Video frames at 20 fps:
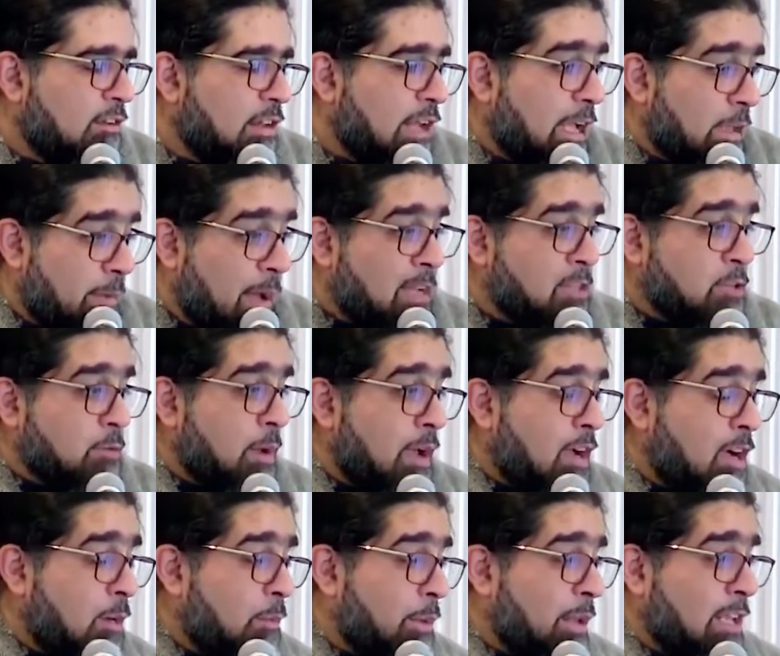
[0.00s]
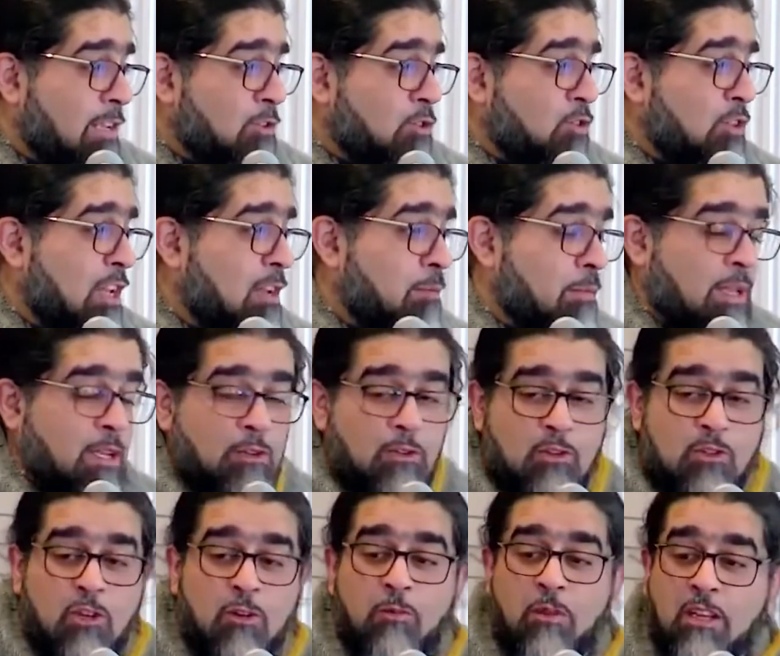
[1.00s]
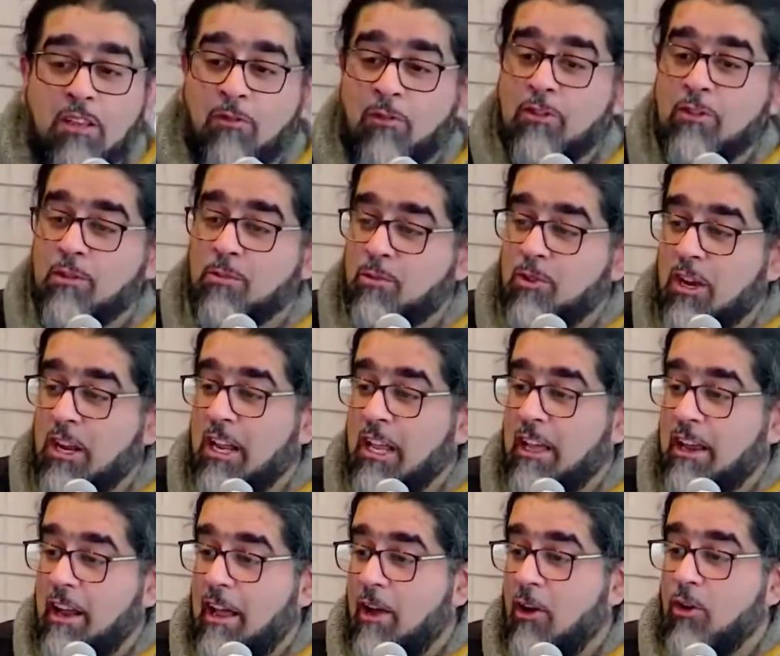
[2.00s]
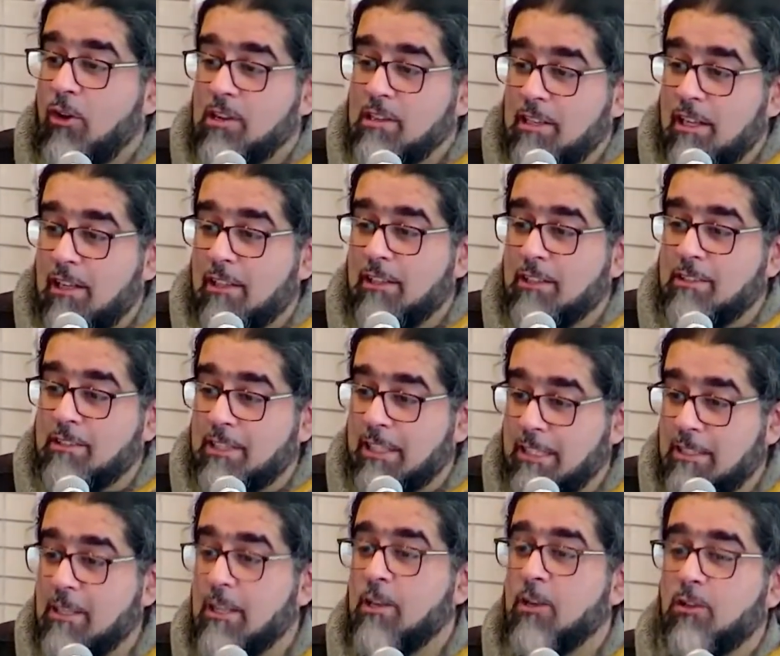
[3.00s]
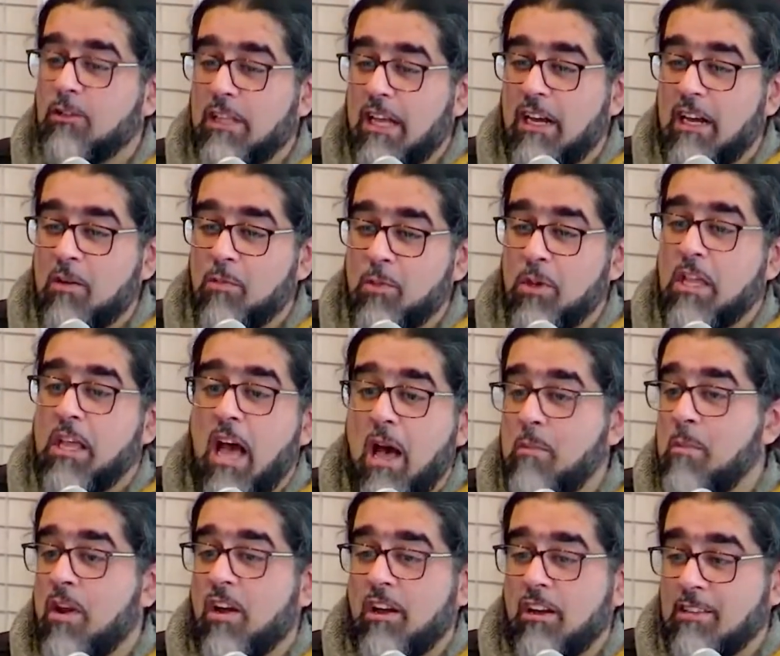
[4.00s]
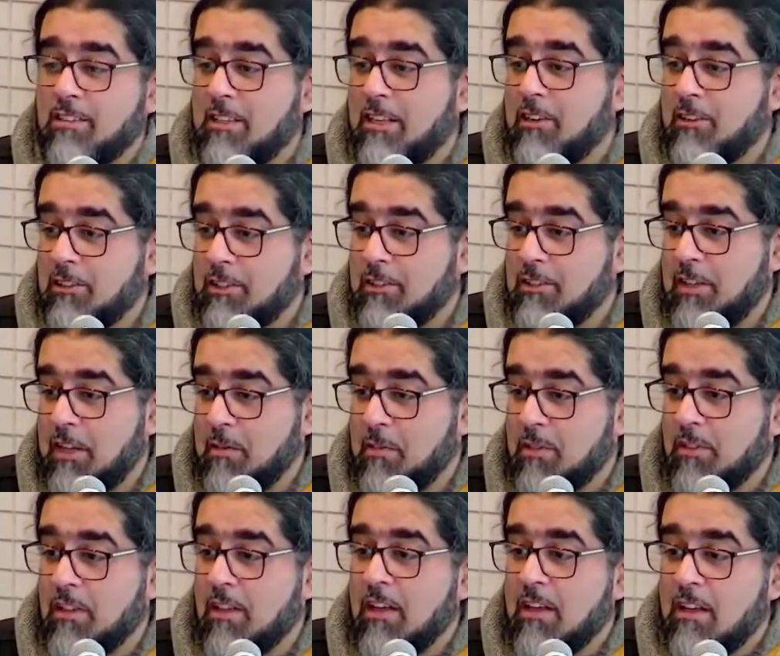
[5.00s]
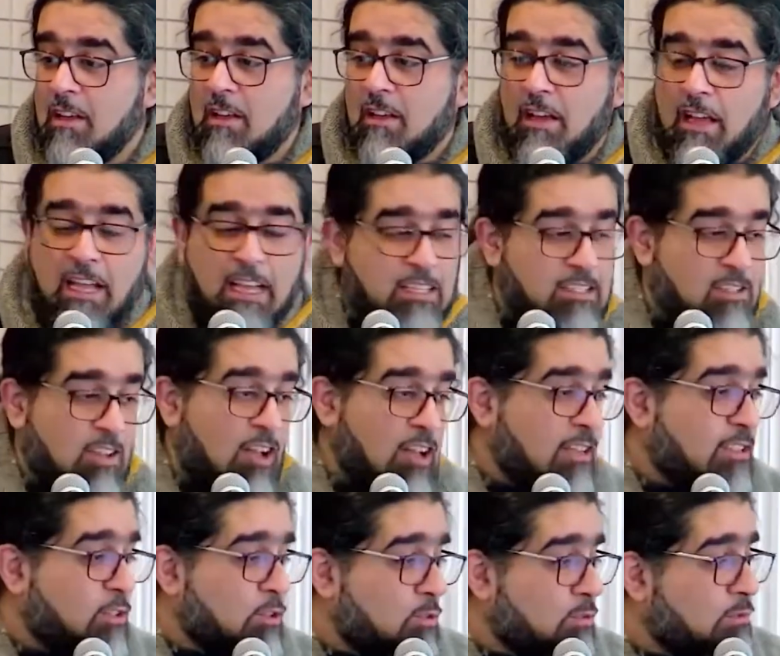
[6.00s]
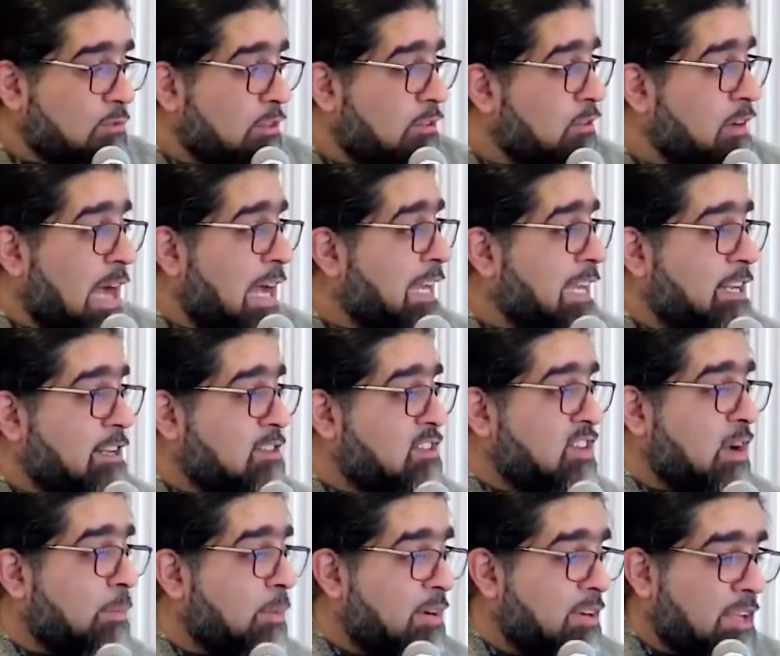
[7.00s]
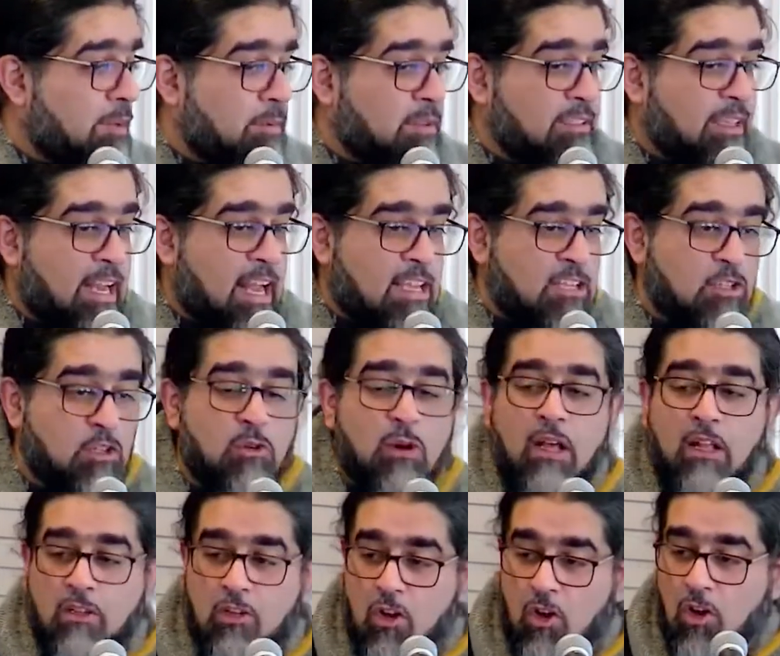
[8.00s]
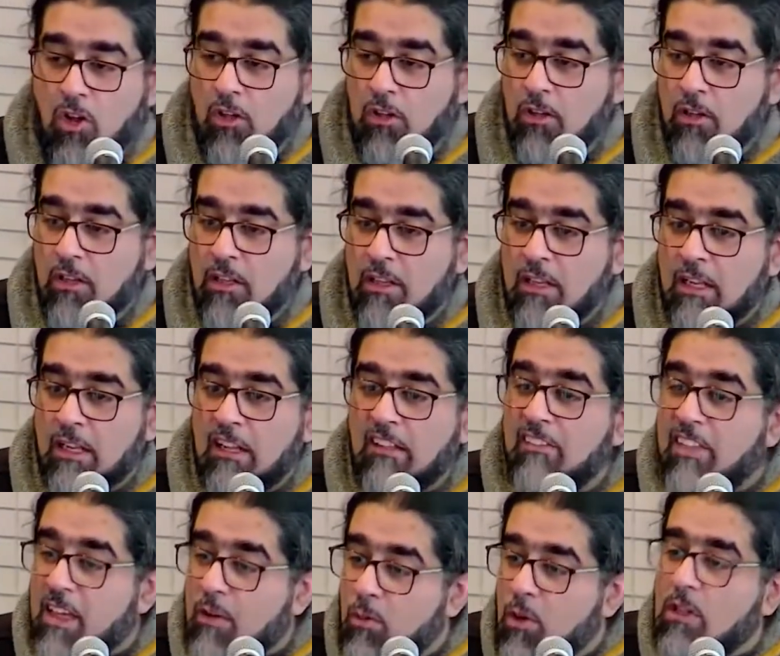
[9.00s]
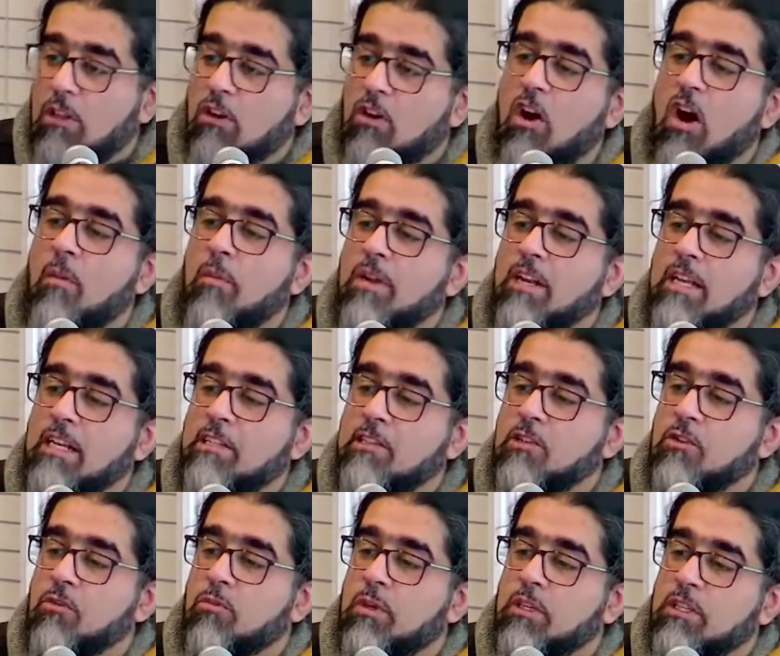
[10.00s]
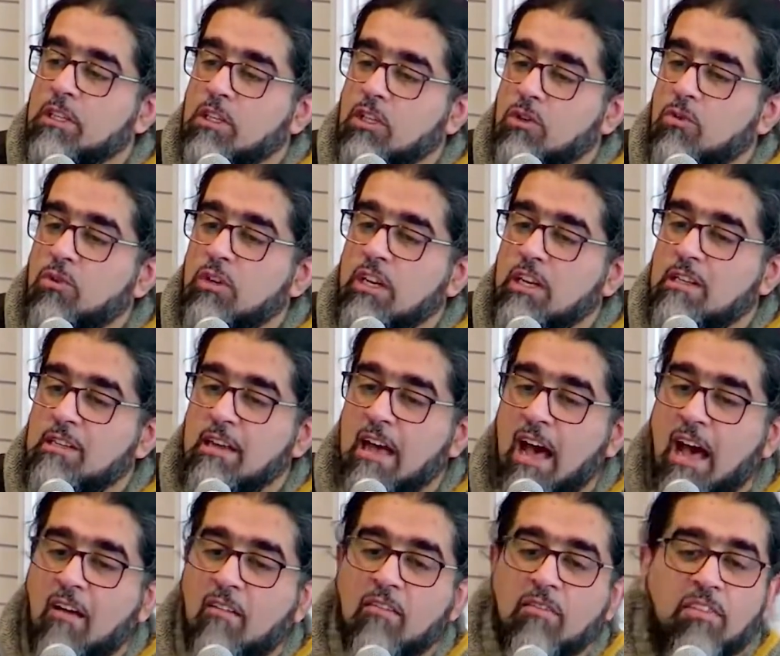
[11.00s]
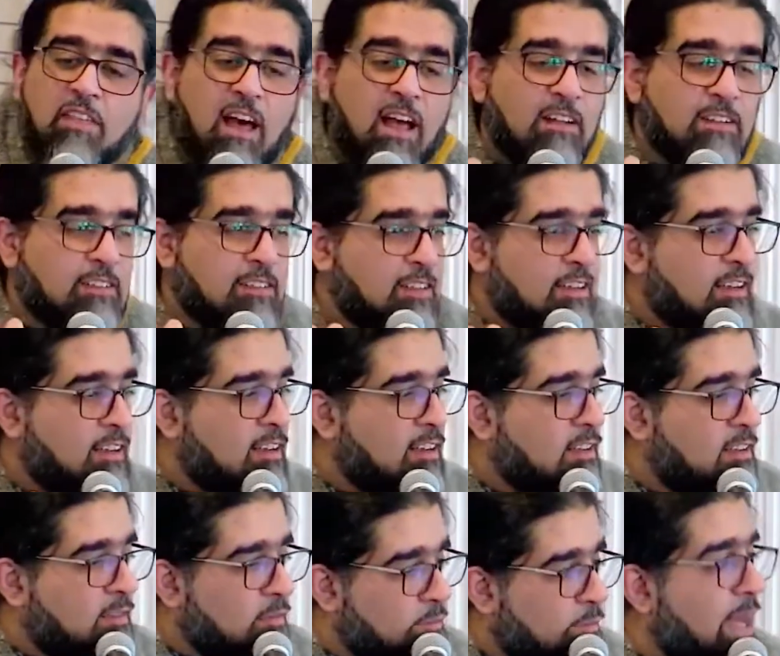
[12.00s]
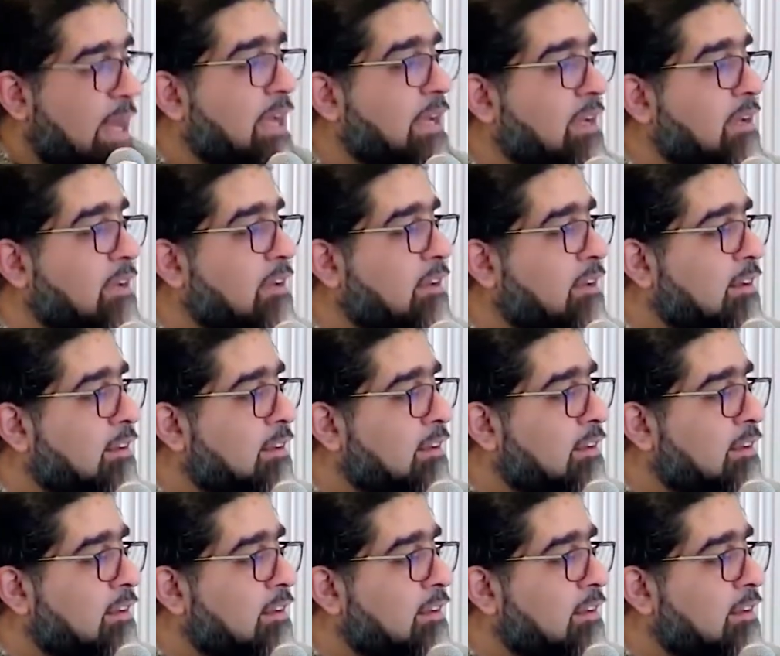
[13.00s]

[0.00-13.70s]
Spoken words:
Like, imagine my company has sent me to Germany for some training and I go and tell this like CEO of that company, I'm not going to sit on this table. As long as you know, I need a separate table that has no alcohol. They will accommodate you, but you need to have that peg.